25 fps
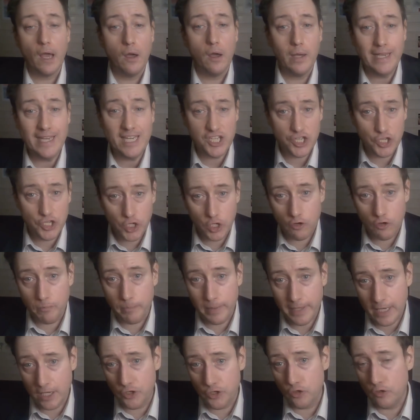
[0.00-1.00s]
Eastern
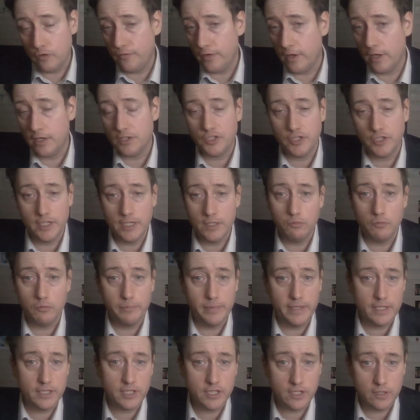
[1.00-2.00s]
European universities
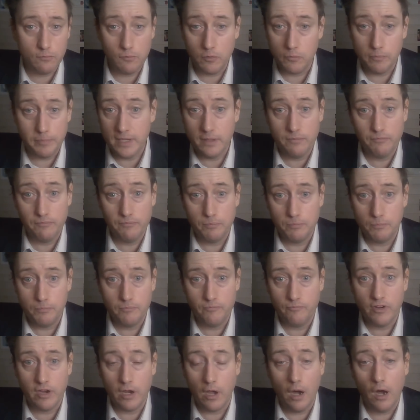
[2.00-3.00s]
would be
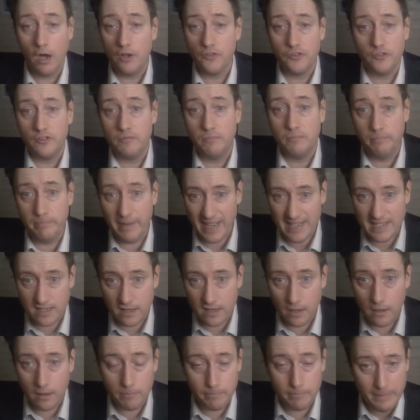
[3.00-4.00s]
regarded as better,
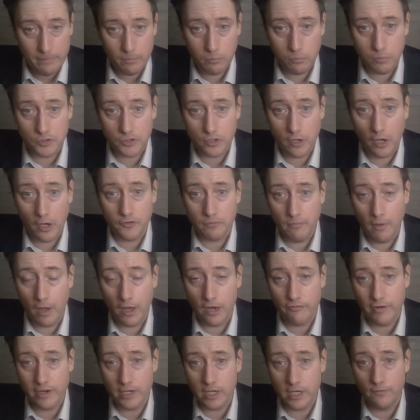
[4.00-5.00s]
and people will start to
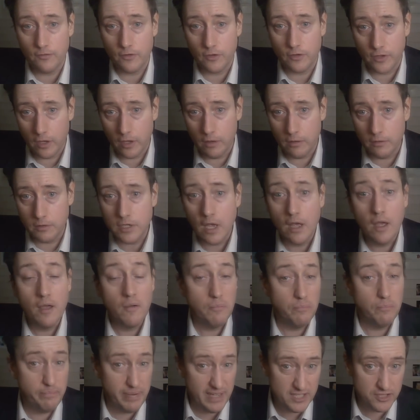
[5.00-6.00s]
migrate over to those.
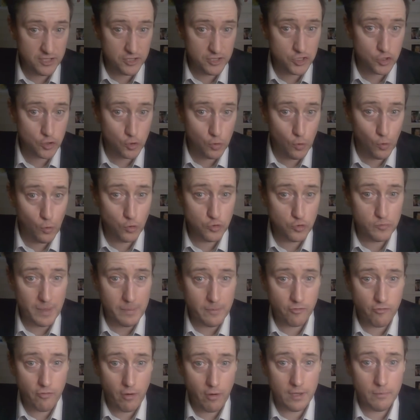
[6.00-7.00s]
Business schools will
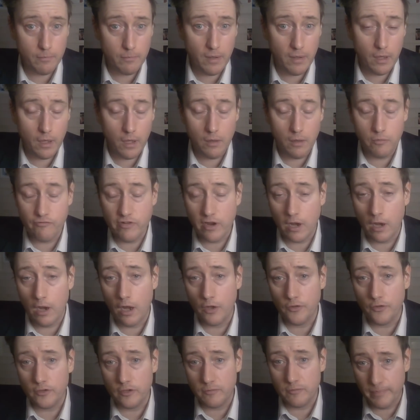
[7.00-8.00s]
be
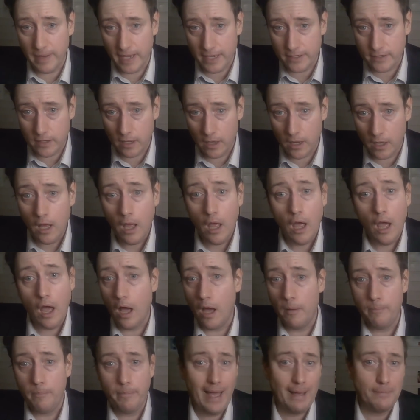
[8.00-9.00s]
regarded as better.
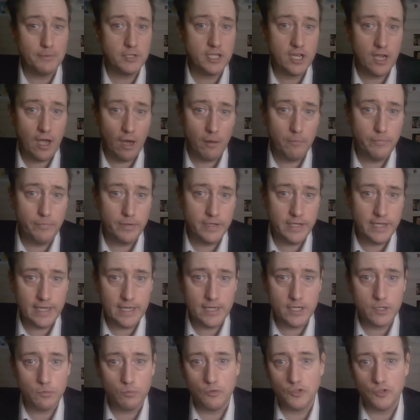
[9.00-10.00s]
Perhaps
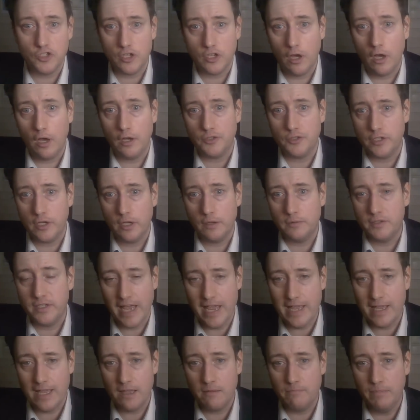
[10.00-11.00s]
companies will start
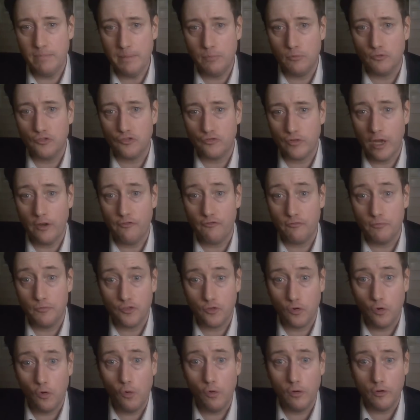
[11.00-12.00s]
taking people straight from
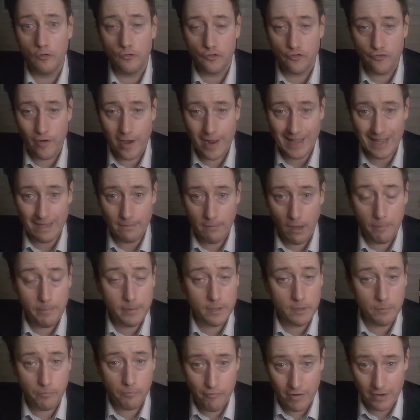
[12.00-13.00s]
school and training them up
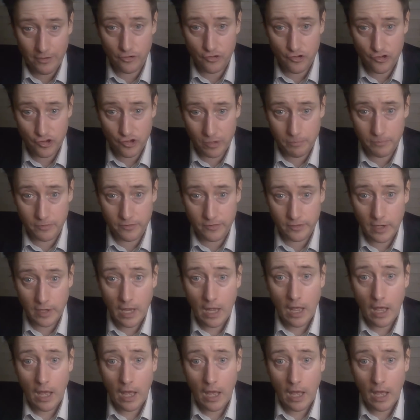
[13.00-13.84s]
in apprenticeships.